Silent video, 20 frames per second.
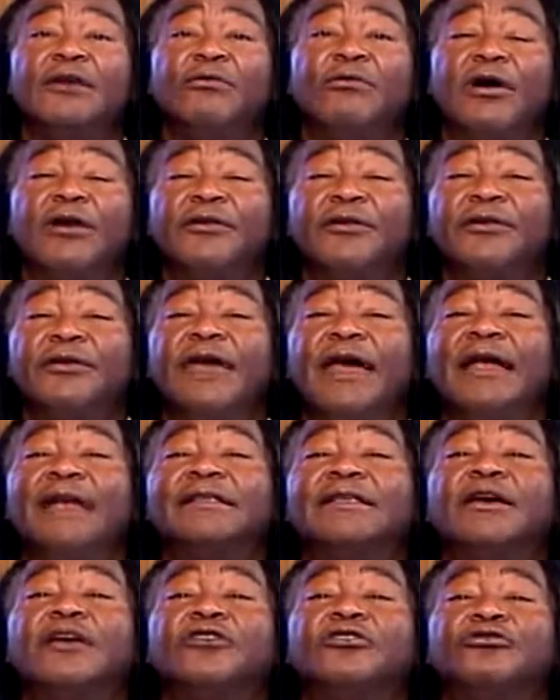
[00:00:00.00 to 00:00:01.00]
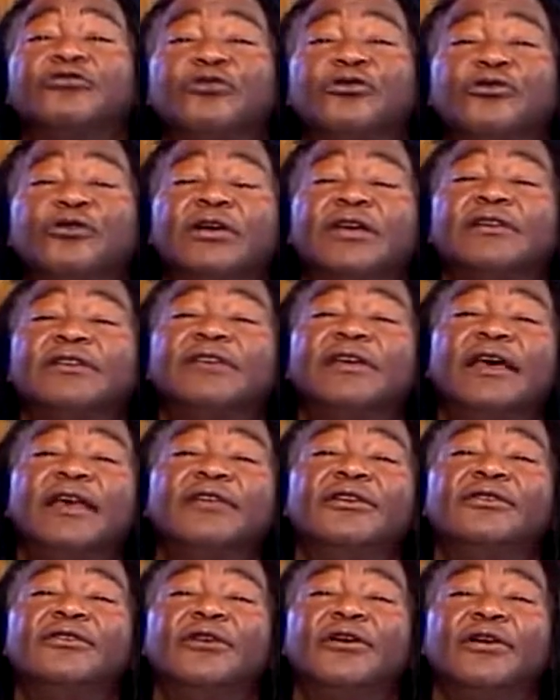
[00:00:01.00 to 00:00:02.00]
Whether or not they're a true
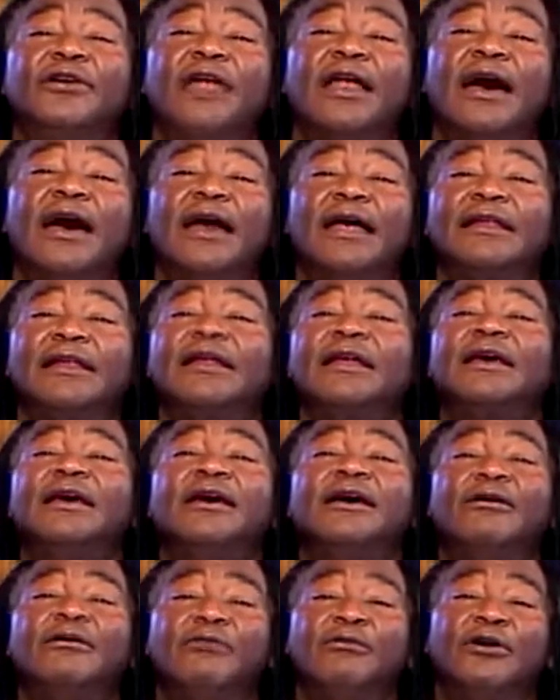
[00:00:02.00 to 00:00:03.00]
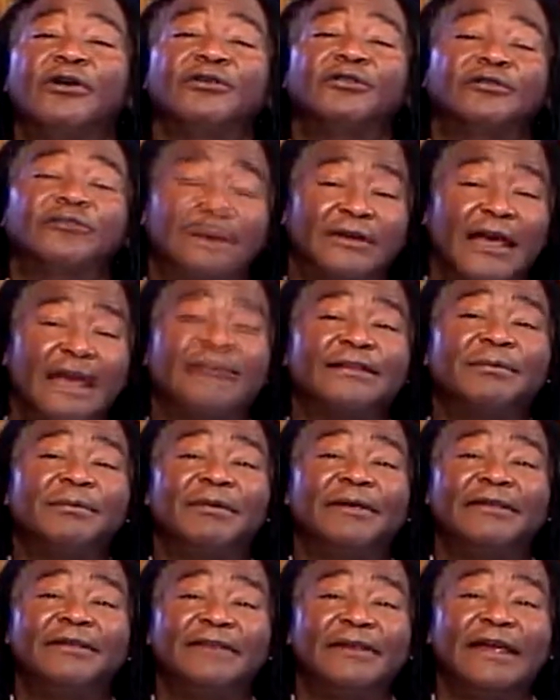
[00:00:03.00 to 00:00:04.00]
contender or not will yet to
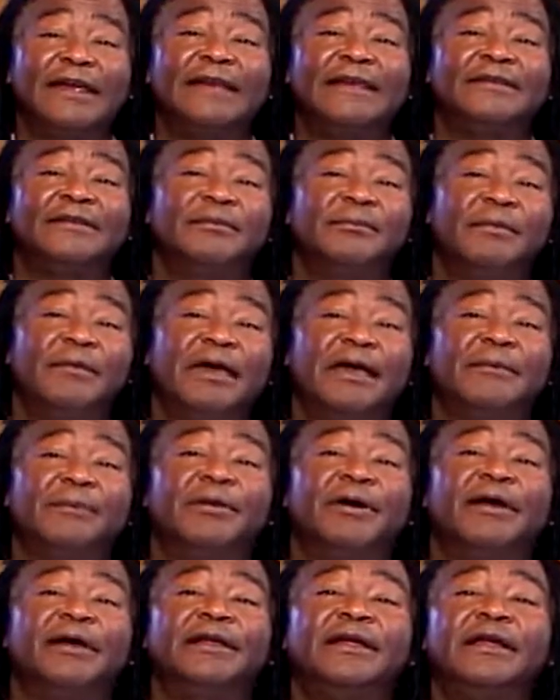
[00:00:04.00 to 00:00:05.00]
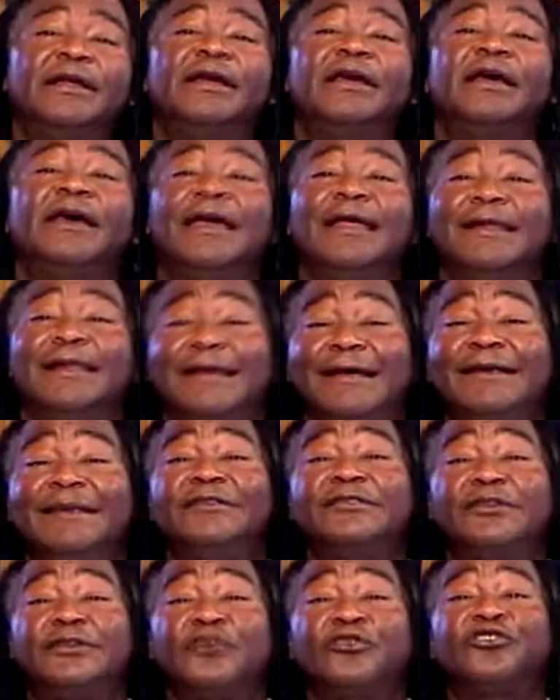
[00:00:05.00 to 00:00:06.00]
be seen to me, but at
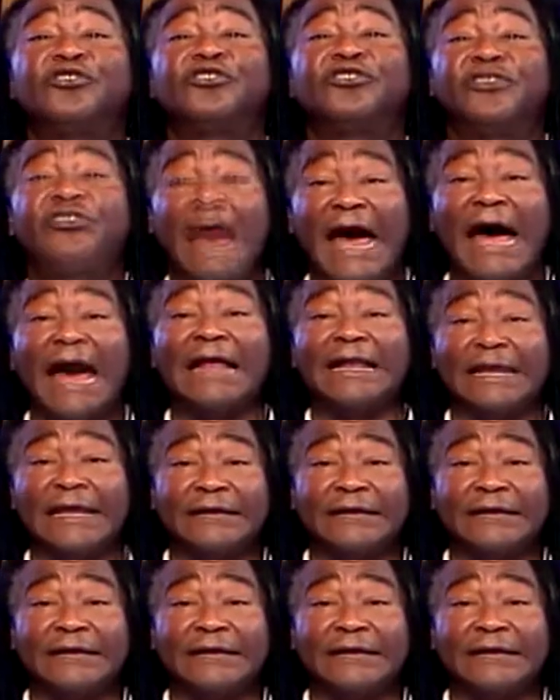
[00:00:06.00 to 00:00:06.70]
least they're solid.